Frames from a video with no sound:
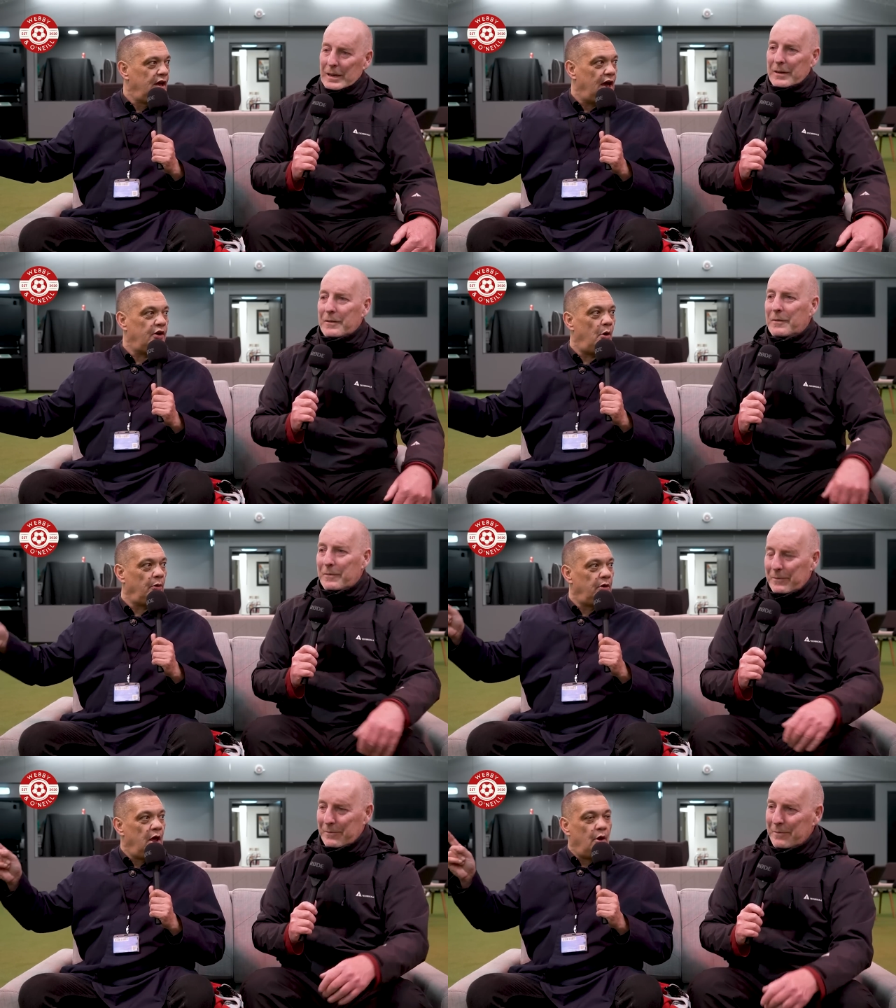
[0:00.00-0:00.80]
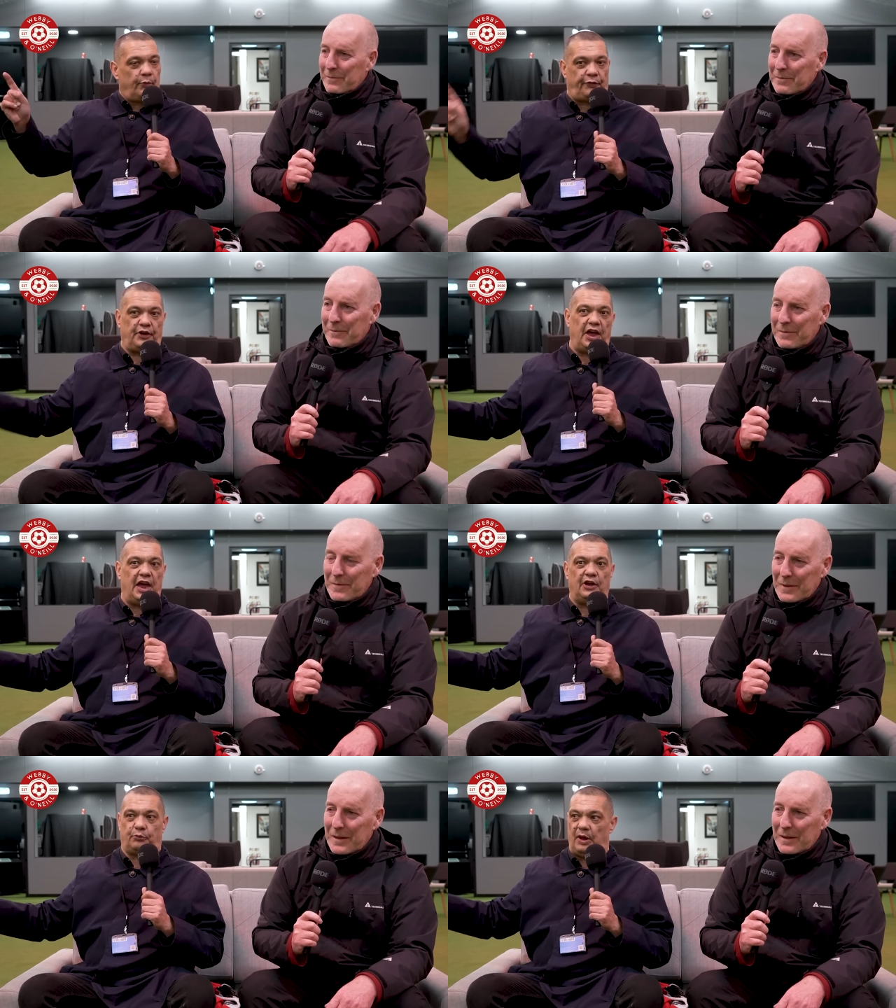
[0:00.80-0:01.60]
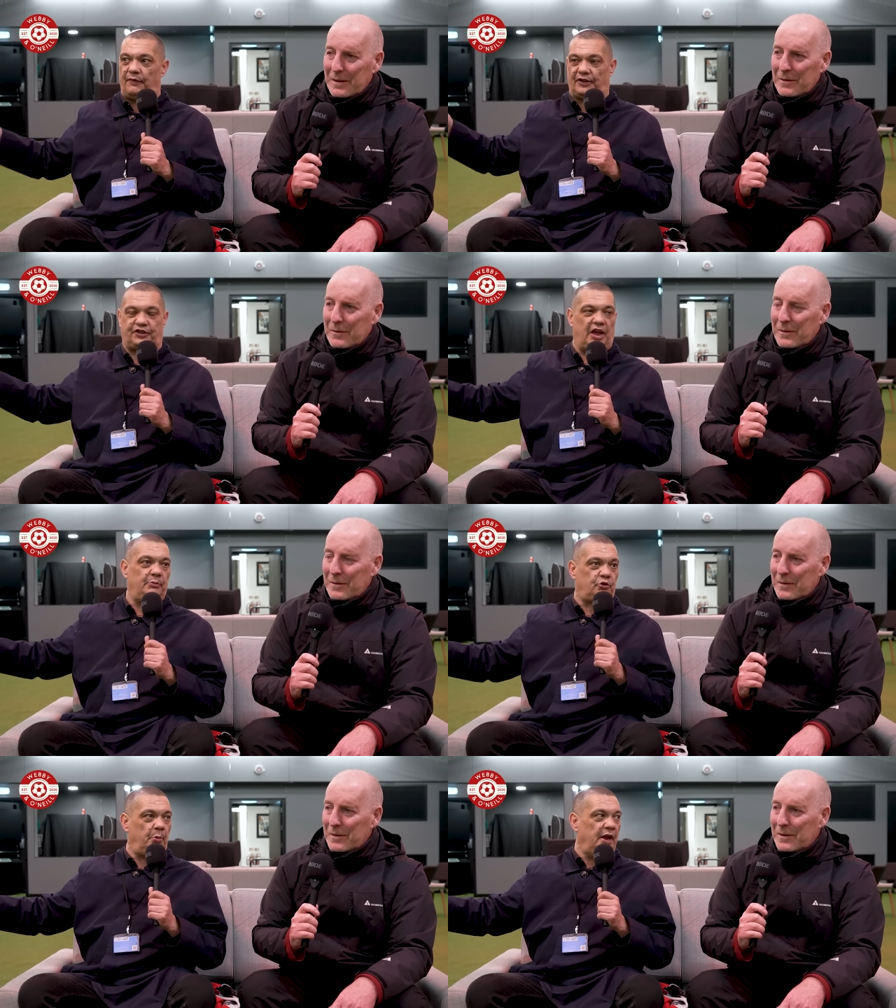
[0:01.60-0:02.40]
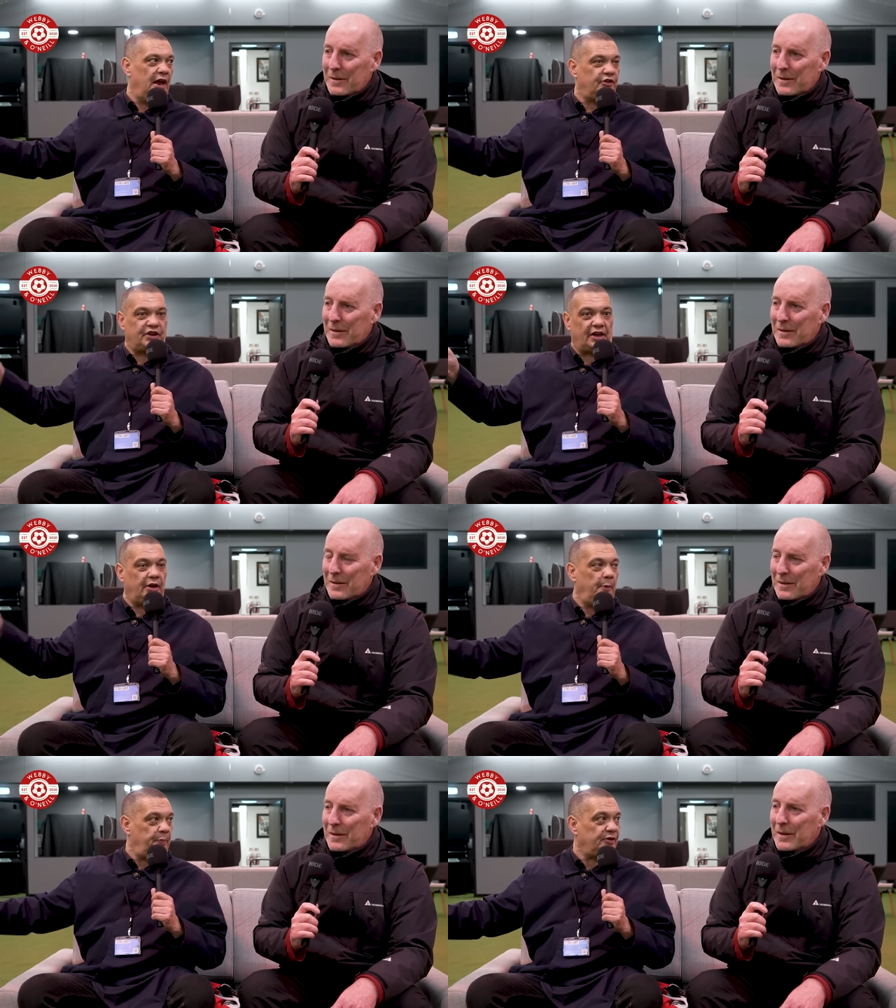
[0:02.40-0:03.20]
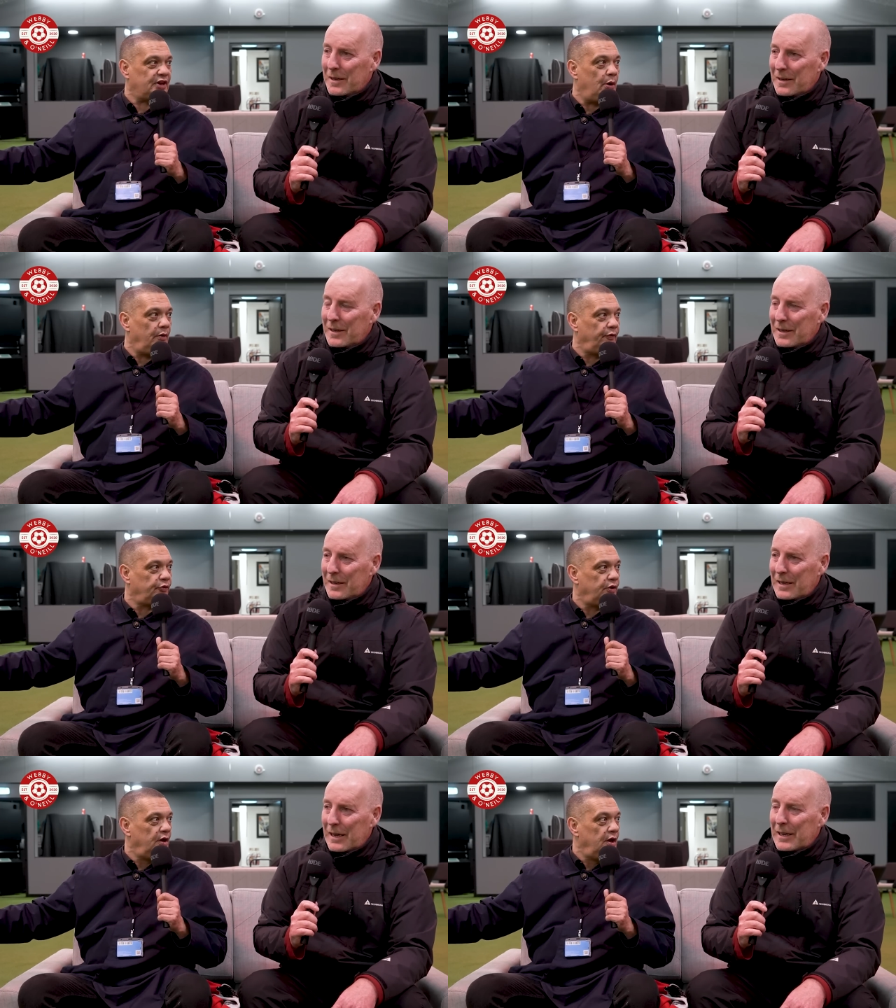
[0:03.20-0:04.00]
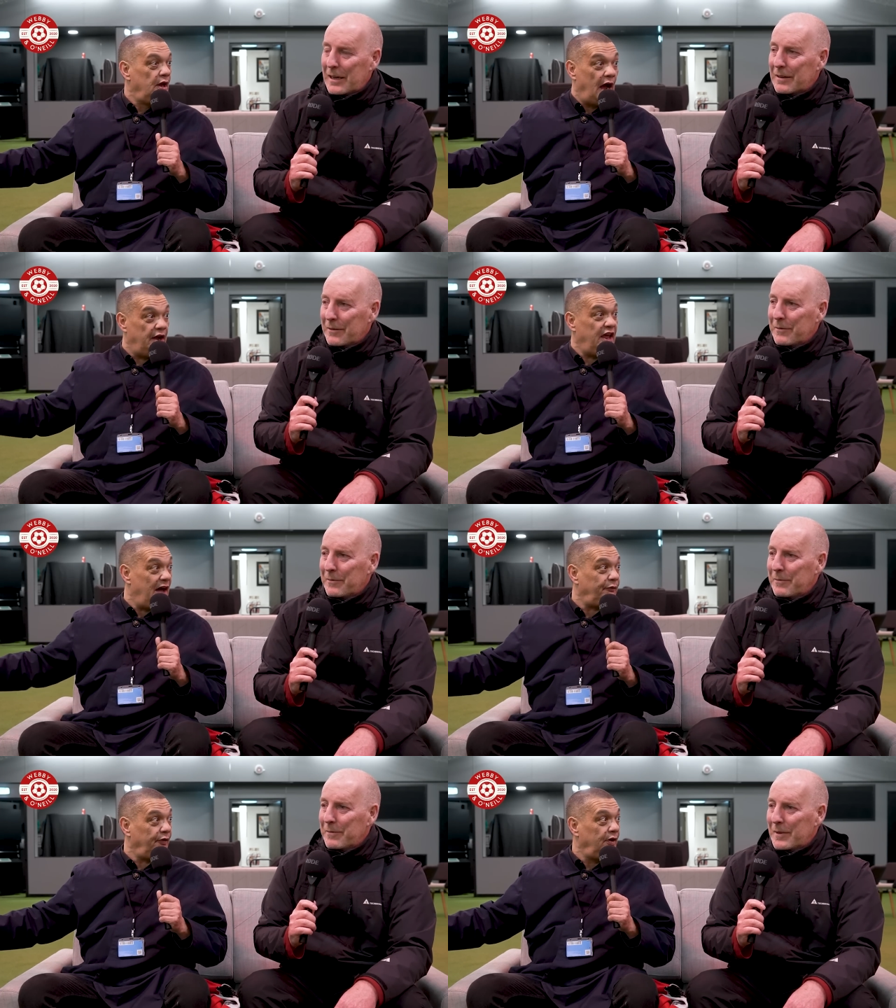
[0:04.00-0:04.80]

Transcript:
Speaker 1: And know, for years we've had teams coming here and taking the piss out of us. Yeah, yeah. And they have.